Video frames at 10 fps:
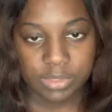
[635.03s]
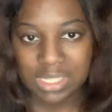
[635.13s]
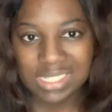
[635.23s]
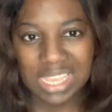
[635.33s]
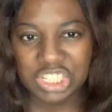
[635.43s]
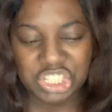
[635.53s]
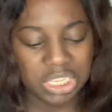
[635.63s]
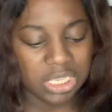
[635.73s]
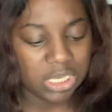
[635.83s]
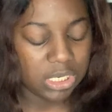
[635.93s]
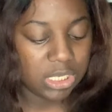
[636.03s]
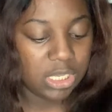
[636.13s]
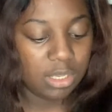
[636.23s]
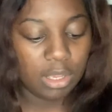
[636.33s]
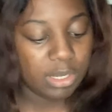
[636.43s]
Just like she ended
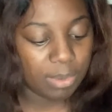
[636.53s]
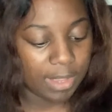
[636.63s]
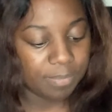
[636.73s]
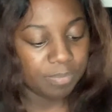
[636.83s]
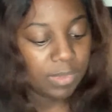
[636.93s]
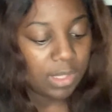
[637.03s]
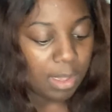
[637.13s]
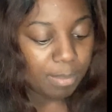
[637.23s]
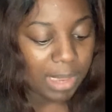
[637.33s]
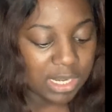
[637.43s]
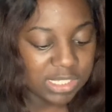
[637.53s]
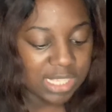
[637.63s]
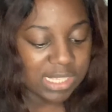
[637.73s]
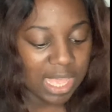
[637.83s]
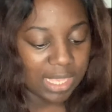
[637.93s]
it. Anyway,
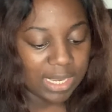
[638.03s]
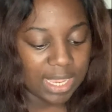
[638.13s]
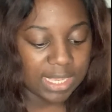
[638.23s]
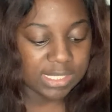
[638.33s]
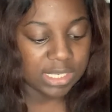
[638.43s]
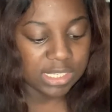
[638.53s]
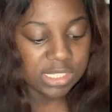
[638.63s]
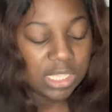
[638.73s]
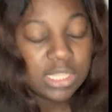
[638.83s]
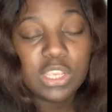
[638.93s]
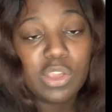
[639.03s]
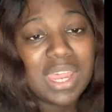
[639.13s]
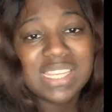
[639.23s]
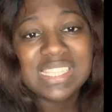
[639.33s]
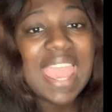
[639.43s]
Valentine's holidays, and it's nothing here
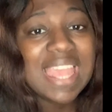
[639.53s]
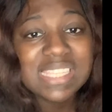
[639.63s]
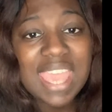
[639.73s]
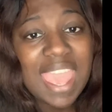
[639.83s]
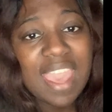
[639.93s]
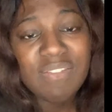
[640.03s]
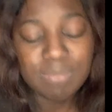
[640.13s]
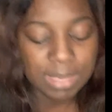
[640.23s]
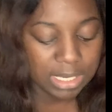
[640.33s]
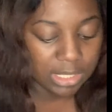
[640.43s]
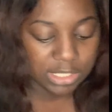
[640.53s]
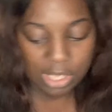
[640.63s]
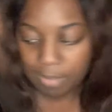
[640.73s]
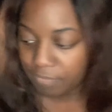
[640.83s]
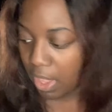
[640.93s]
I just had to have immediately, so
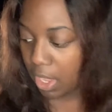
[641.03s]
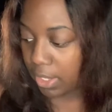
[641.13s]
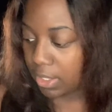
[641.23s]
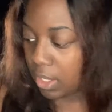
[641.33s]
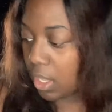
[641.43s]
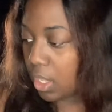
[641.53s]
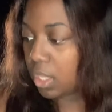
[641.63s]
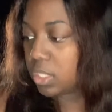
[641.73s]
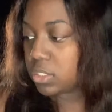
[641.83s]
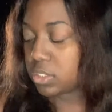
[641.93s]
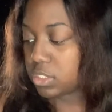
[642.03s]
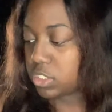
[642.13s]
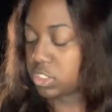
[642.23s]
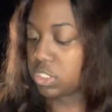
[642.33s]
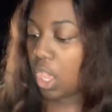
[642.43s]
I'm fine.
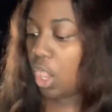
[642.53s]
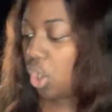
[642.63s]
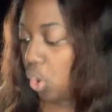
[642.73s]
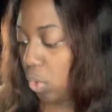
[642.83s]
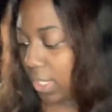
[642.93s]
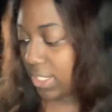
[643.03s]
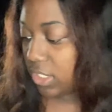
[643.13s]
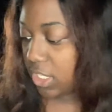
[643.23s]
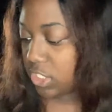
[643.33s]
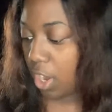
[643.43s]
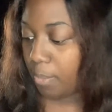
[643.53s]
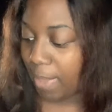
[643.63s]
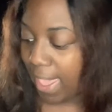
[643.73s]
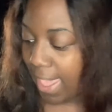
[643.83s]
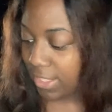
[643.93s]
So let's look in our
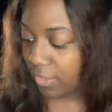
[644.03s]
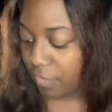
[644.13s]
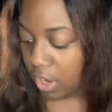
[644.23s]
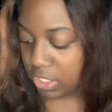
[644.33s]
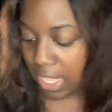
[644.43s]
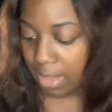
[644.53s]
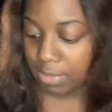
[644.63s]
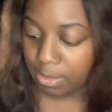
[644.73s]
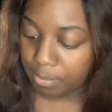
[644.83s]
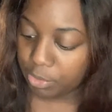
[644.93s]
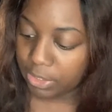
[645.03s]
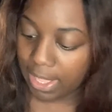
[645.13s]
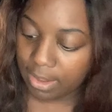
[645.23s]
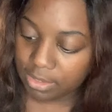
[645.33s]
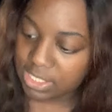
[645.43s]
bag. The first item I'm gonna pull
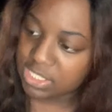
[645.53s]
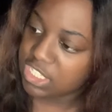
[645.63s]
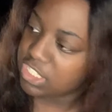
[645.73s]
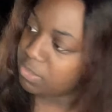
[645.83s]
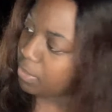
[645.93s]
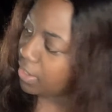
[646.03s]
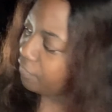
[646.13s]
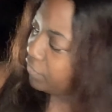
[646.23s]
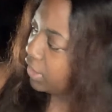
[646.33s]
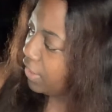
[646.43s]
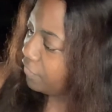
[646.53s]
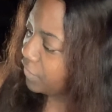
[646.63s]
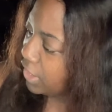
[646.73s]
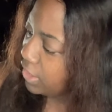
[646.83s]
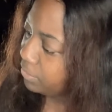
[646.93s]
out is this big
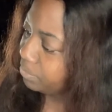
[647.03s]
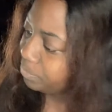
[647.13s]
fluffy